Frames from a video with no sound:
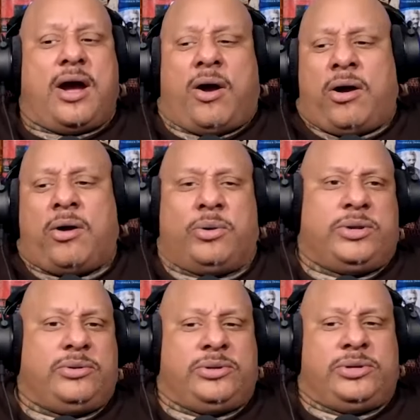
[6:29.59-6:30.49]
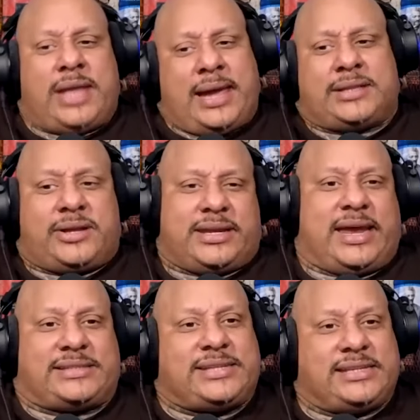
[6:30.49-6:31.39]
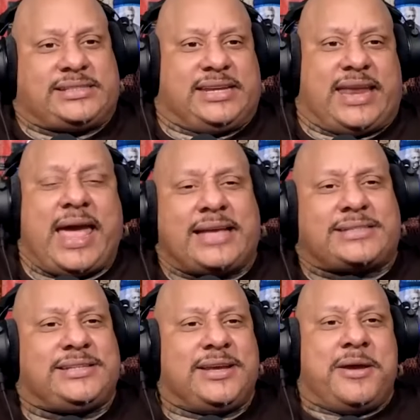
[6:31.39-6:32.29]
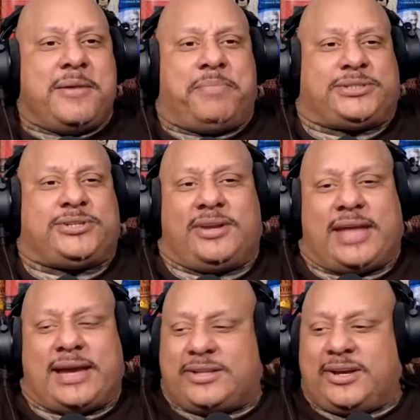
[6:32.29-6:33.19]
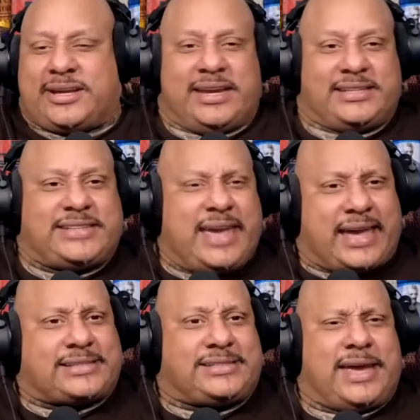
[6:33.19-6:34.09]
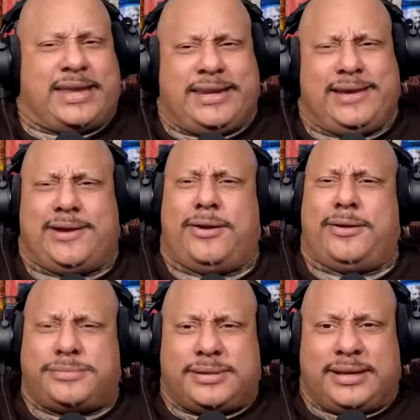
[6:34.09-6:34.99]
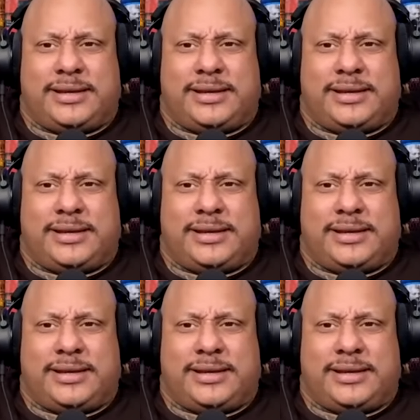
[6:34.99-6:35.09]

Oh, you you like looking at tits and ass, but you don't like looking at dicks. And he goes.